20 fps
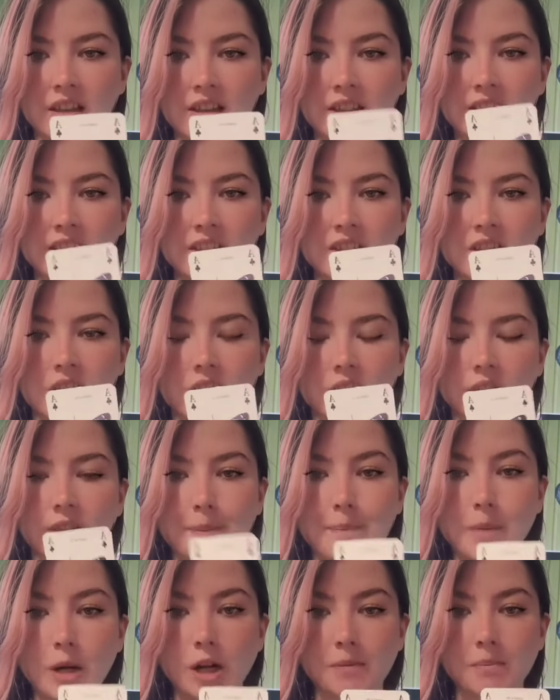This is called
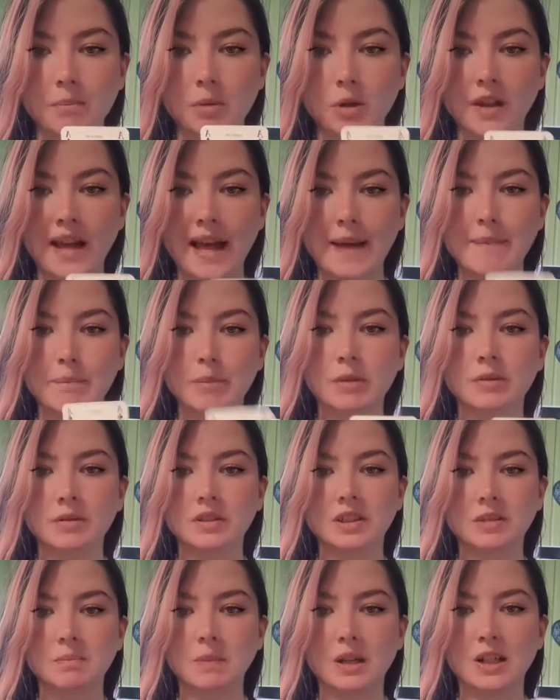the Purple
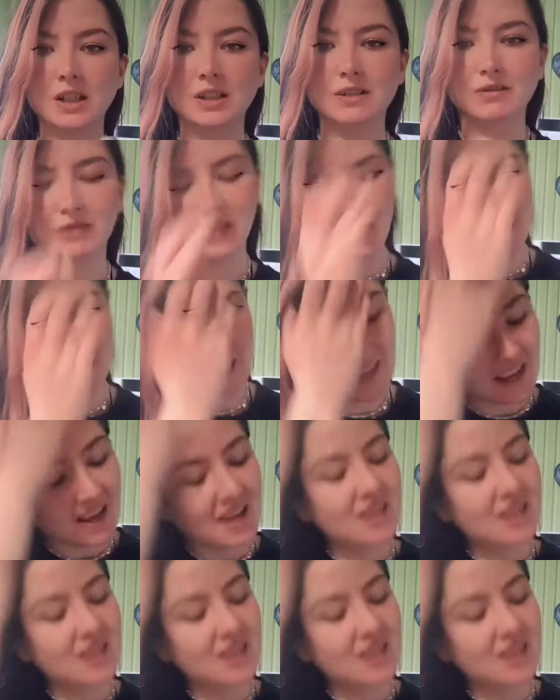Emperor Butterfly.